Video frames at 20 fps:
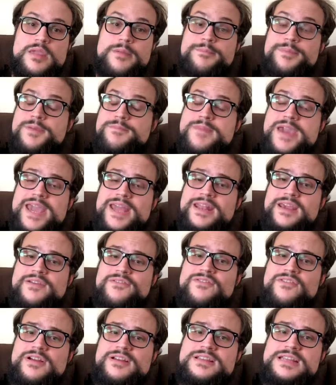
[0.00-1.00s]
be manic
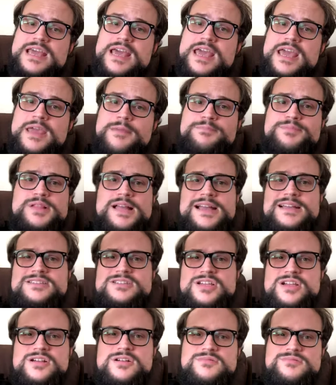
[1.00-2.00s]
for a day,
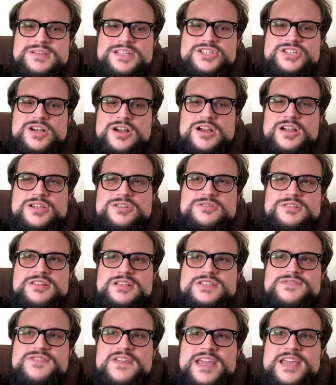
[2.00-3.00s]
plateau, recharge with
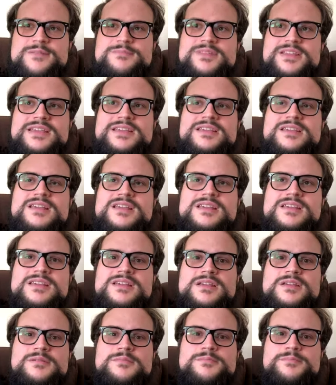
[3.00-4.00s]
his family,
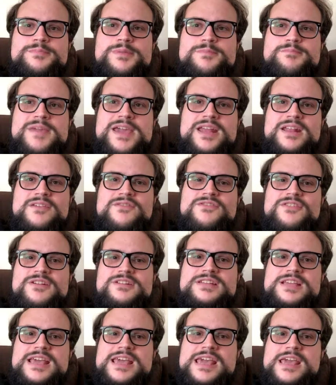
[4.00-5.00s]
be manic for a
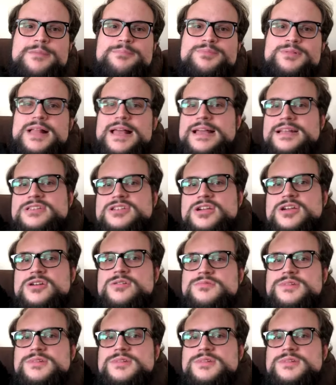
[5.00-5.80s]
day, plateau,